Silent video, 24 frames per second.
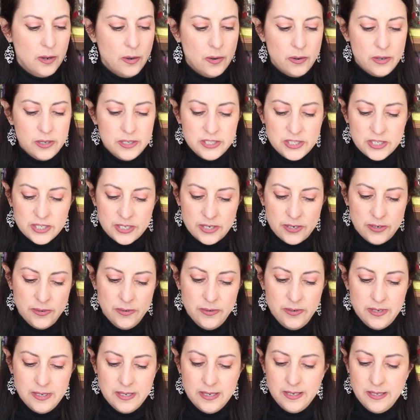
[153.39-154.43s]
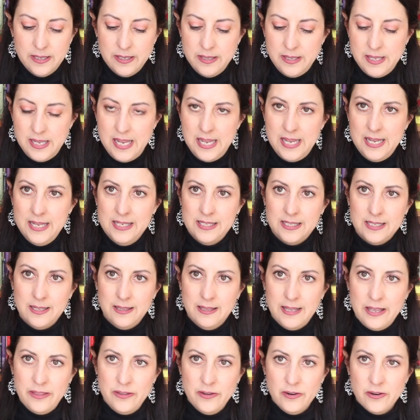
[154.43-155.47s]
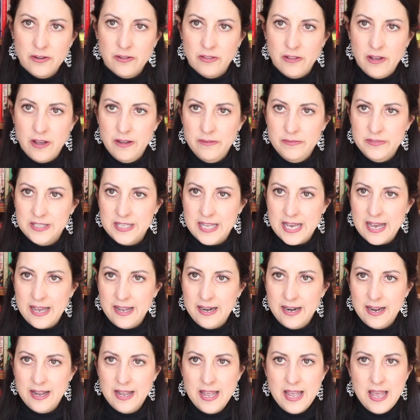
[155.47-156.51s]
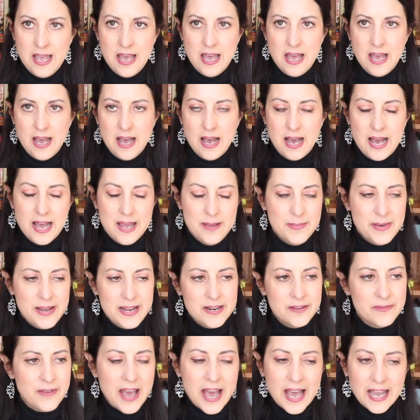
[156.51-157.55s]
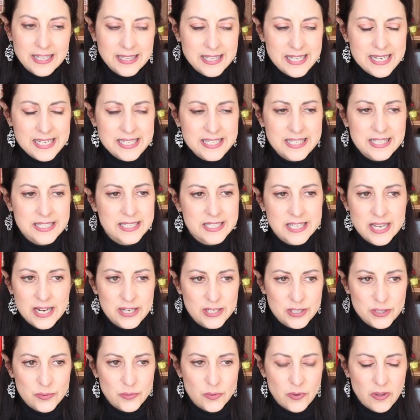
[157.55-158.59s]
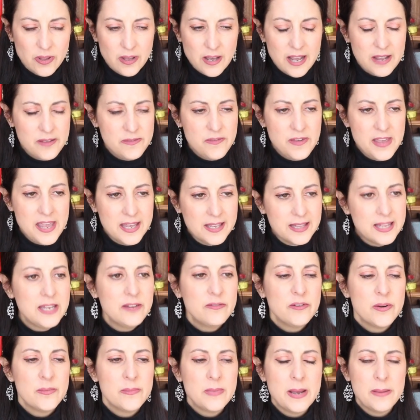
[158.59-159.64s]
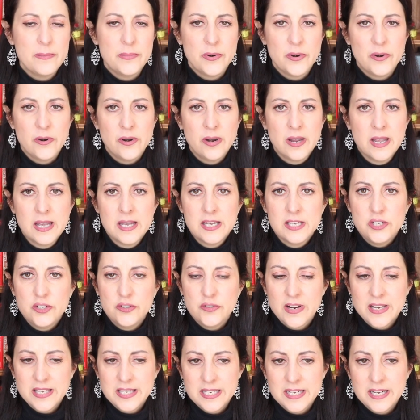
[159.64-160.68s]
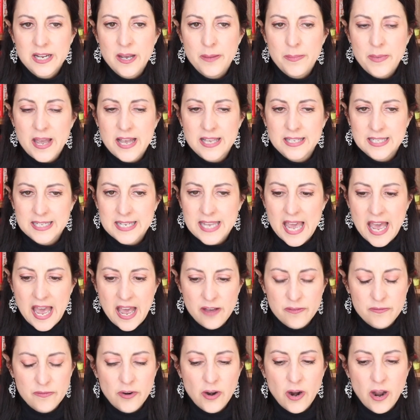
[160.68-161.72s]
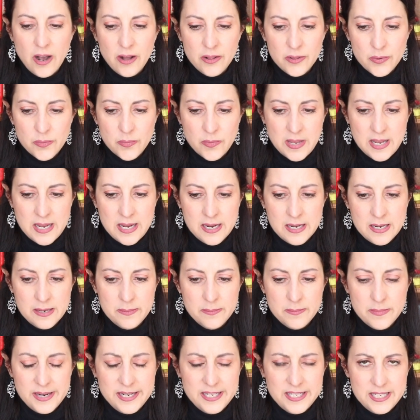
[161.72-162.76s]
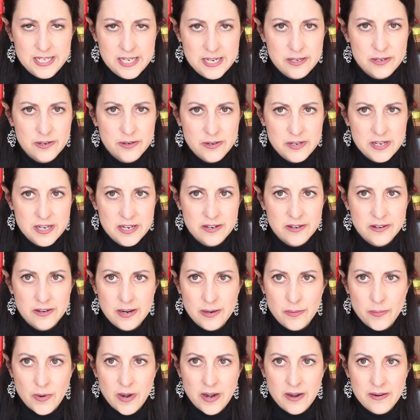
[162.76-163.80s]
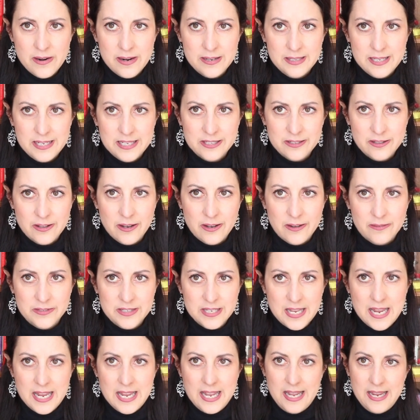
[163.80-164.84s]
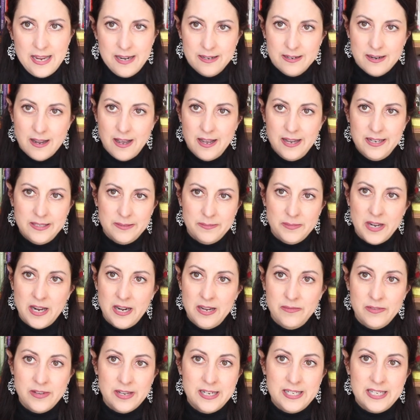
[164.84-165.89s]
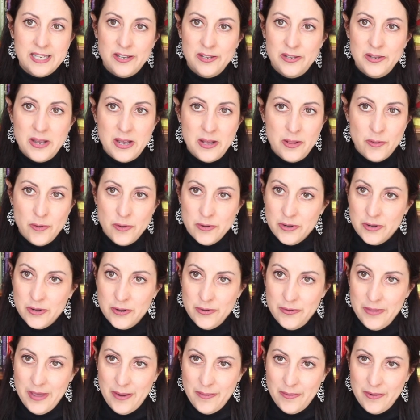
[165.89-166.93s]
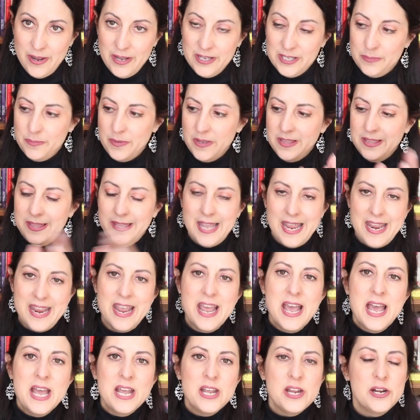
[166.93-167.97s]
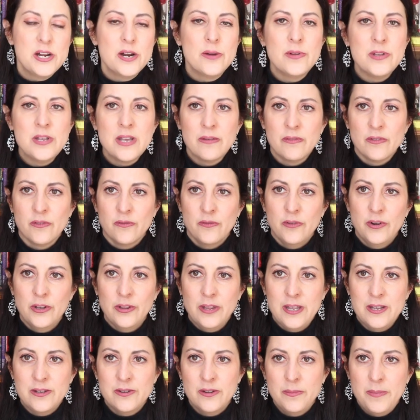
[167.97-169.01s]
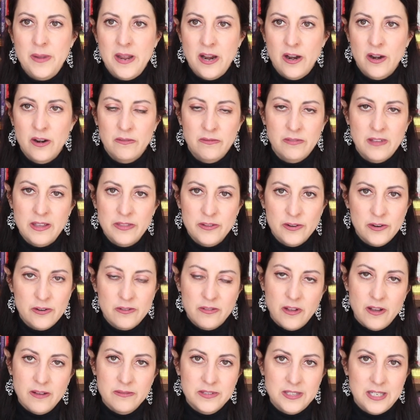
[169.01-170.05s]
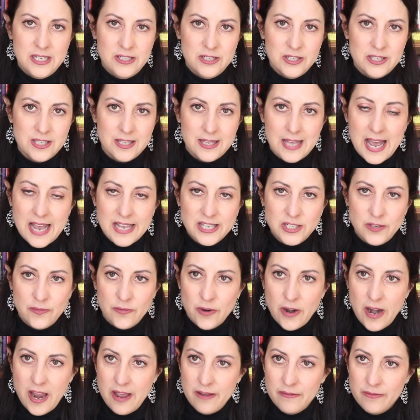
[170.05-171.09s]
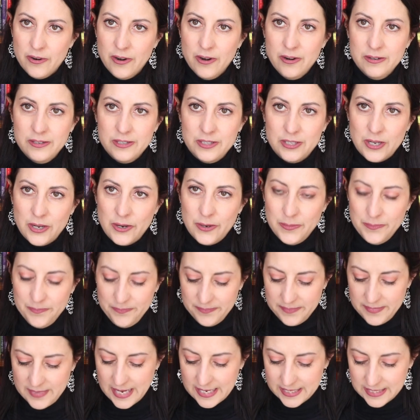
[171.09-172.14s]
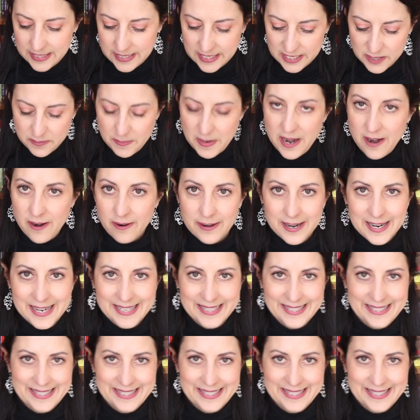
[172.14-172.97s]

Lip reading: Also, these leather gloves that I might have had these since high school. I vaguely remember dressing up as a cat for Halloween my senior year and wearing these gloves. And guys, I'm not even gonna tell you how long ago that was, but they, you know when you have a really good pair of leather gloves, they just last forever? So that's this pair.